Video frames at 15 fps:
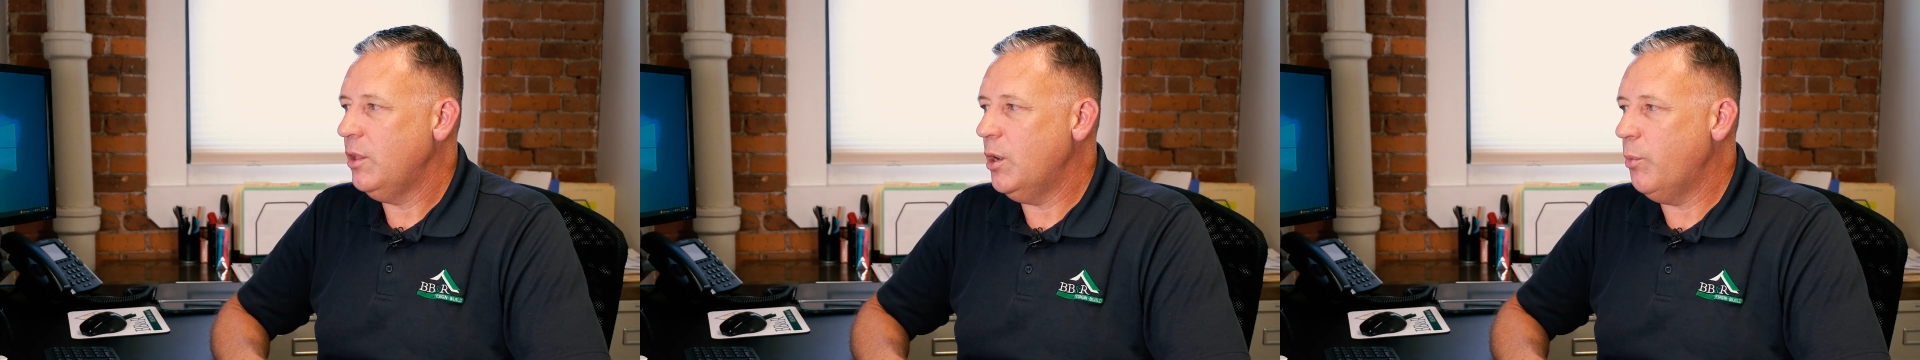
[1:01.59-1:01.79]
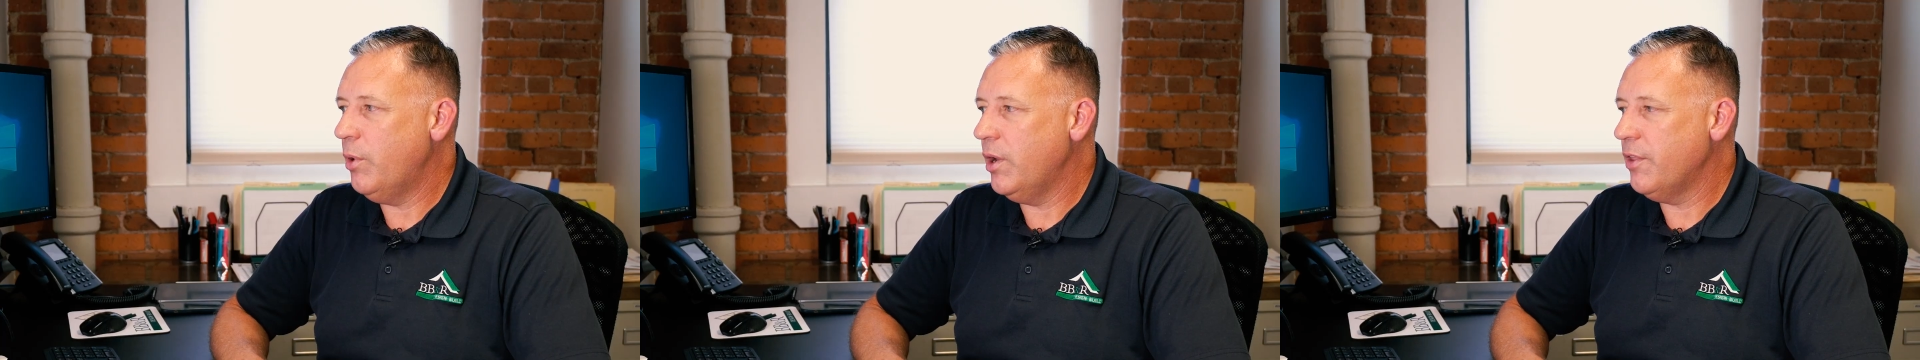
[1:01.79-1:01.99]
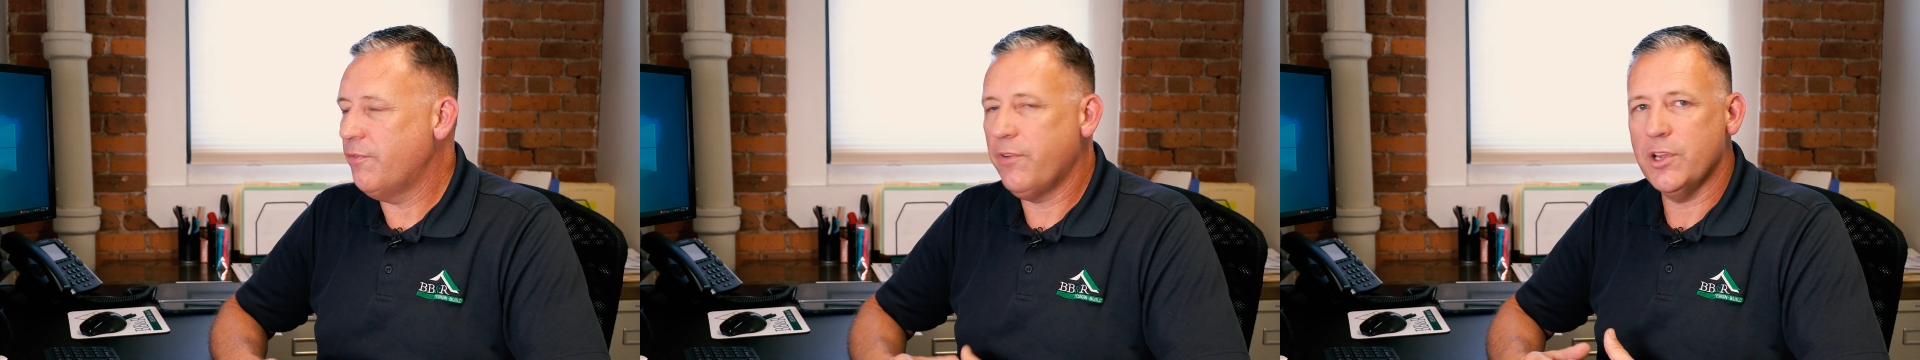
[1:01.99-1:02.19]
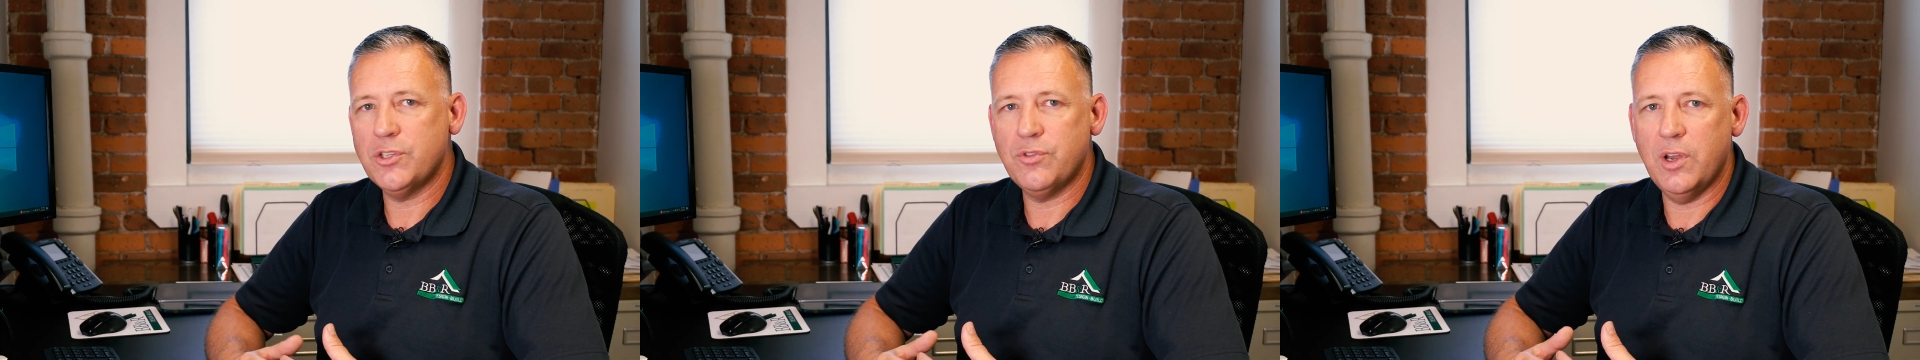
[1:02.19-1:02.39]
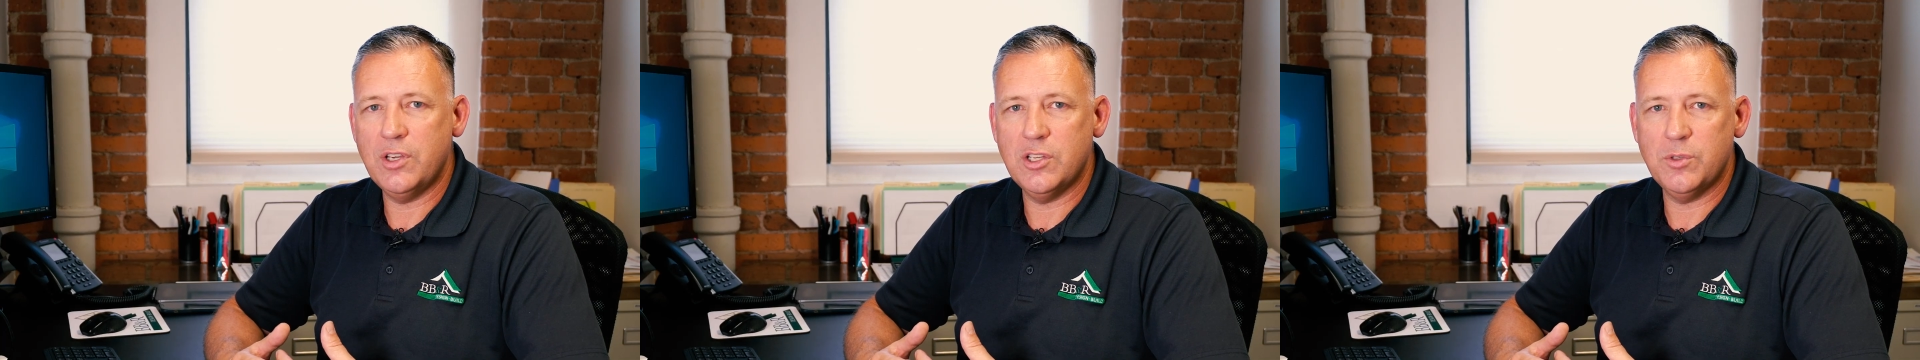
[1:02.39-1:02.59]
one of the
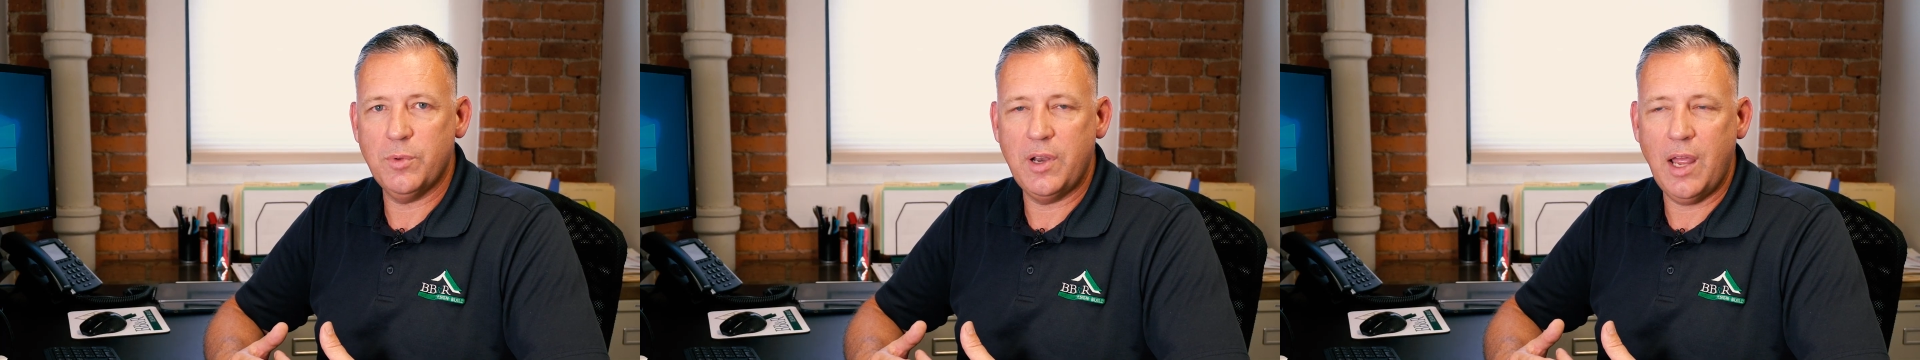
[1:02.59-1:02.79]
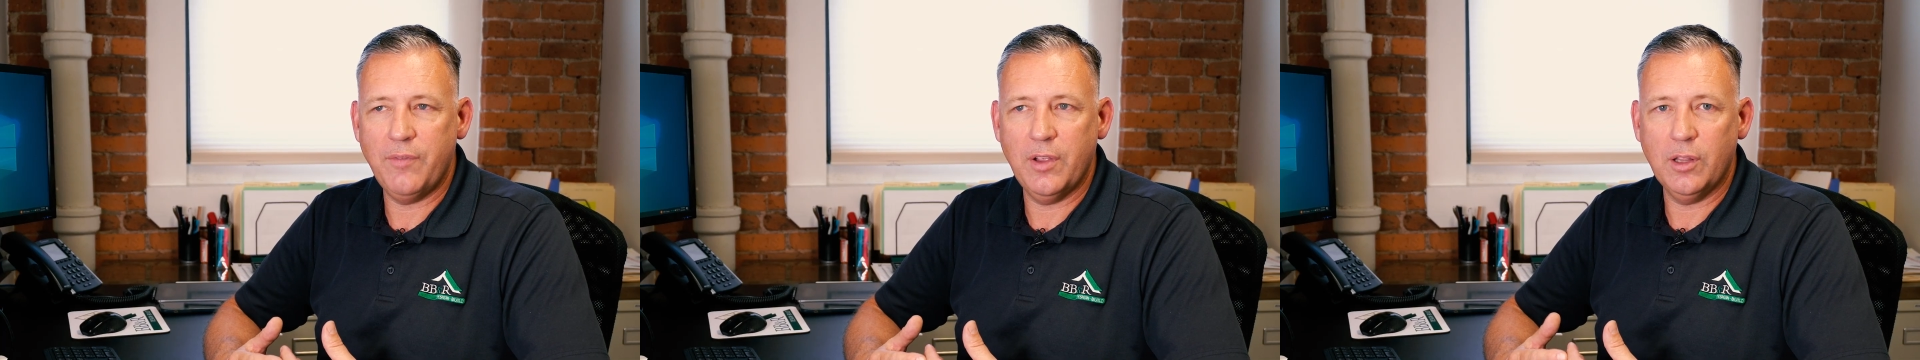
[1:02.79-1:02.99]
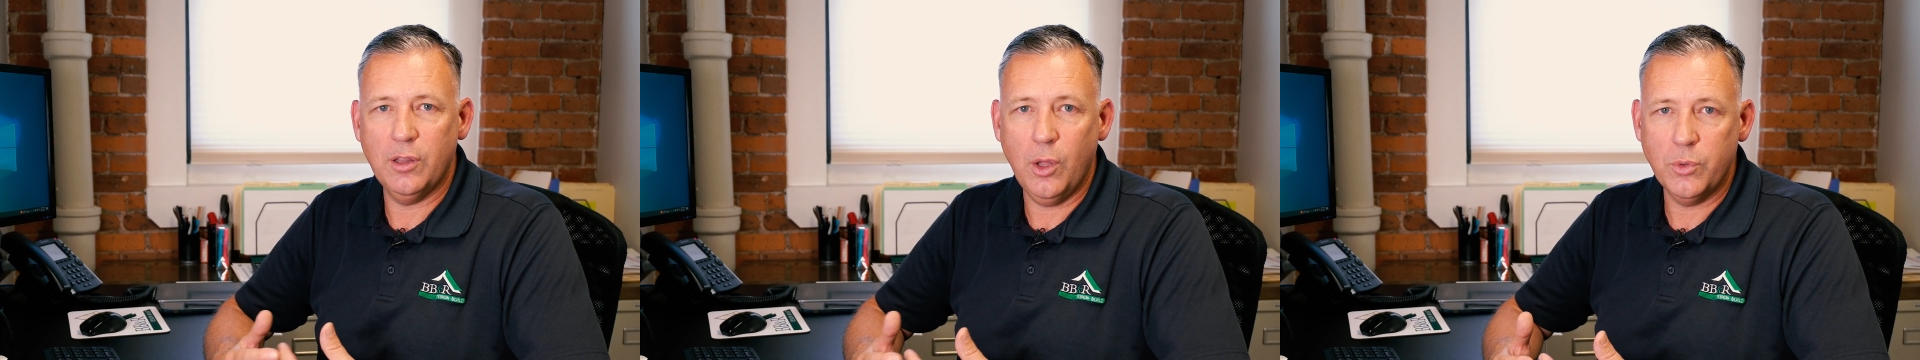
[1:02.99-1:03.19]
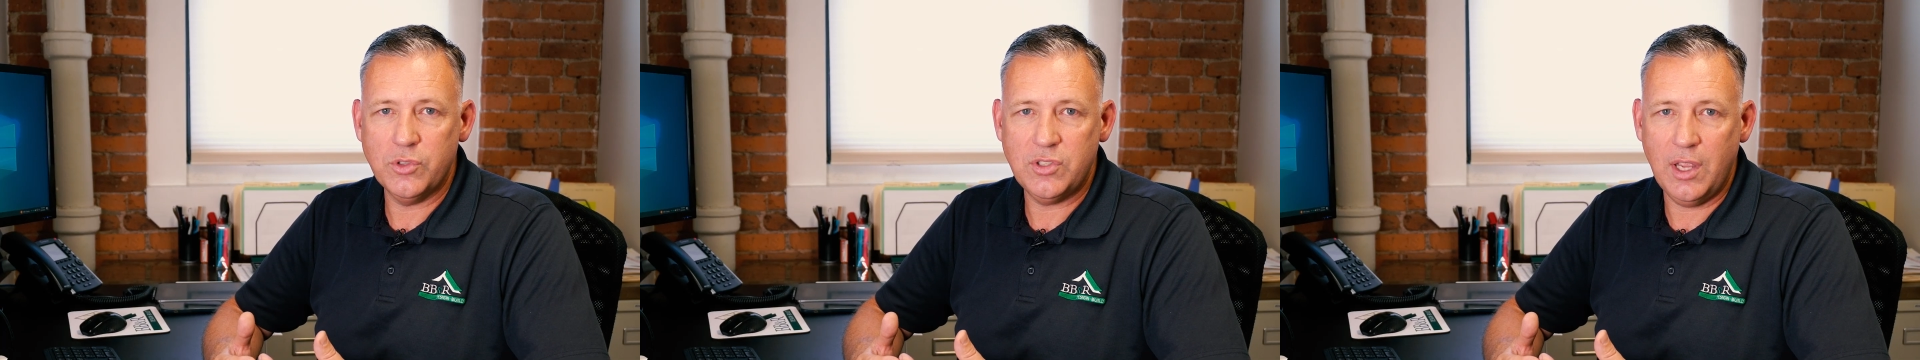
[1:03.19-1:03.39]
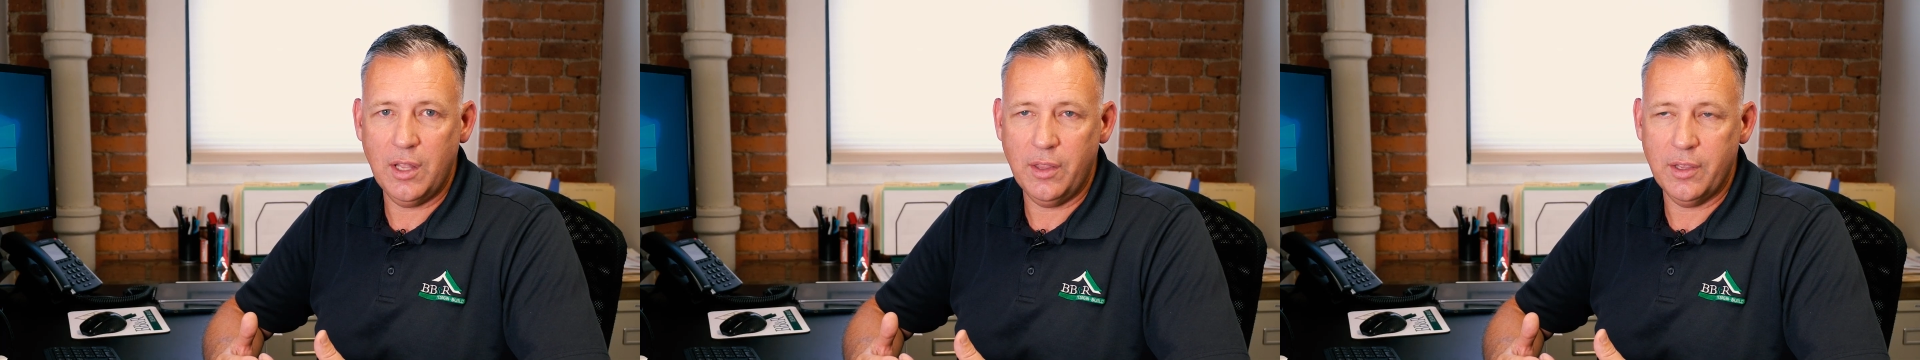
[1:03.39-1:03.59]
frustrations with having low
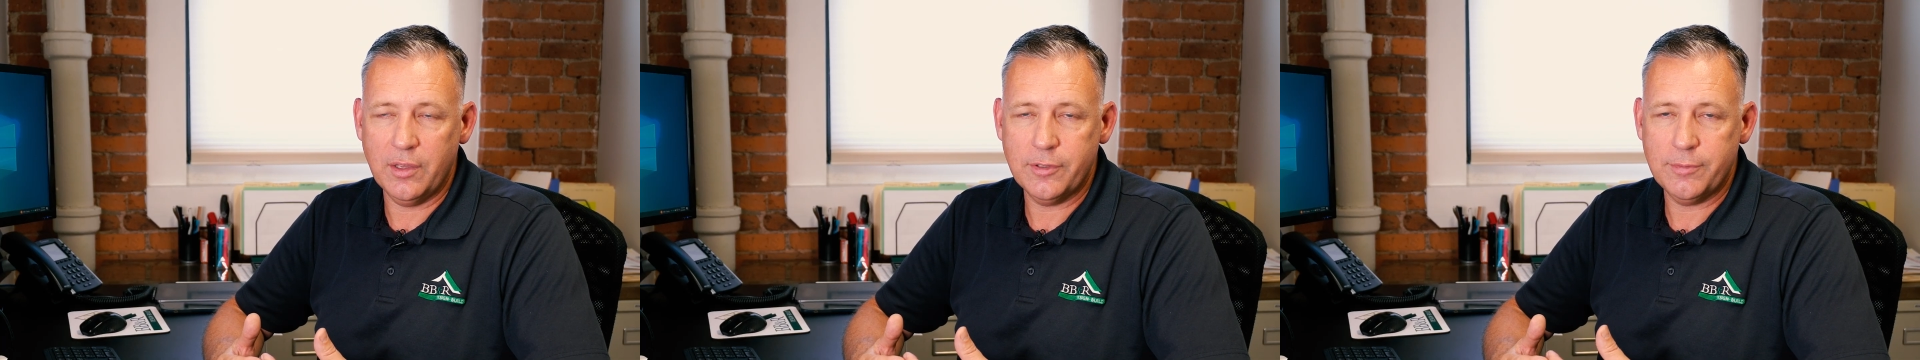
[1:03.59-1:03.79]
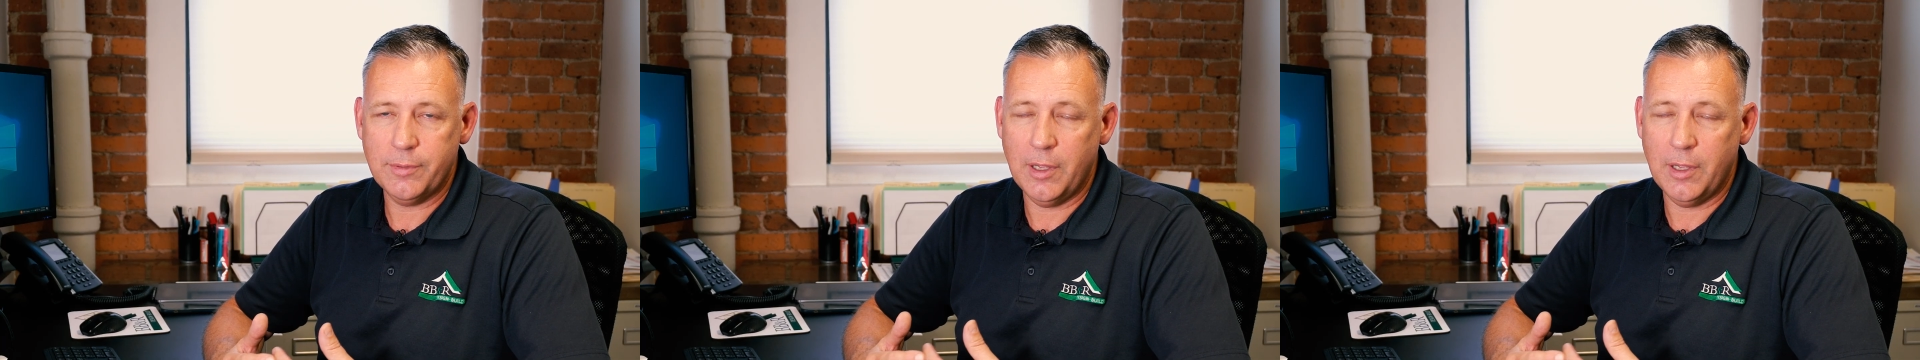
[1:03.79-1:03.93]
ceilings.